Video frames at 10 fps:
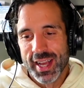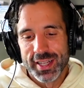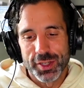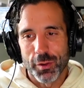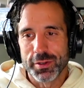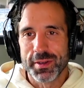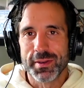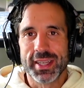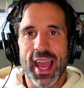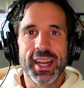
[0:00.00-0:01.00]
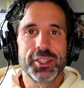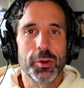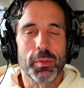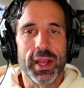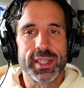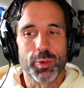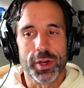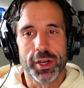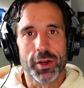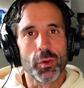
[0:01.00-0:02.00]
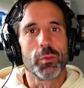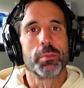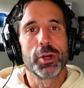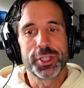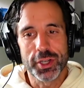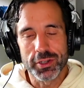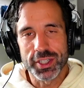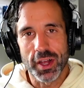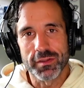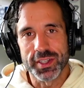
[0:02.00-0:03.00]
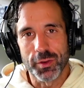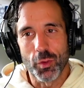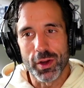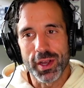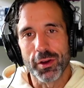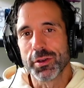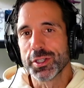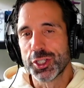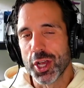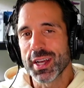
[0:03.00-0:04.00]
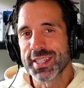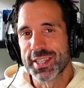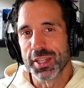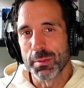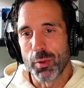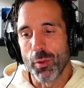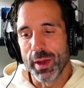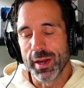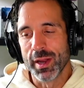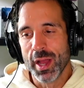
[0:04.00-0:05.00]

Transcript: So getting to a place where you're pushing yourselves in your workout just to the point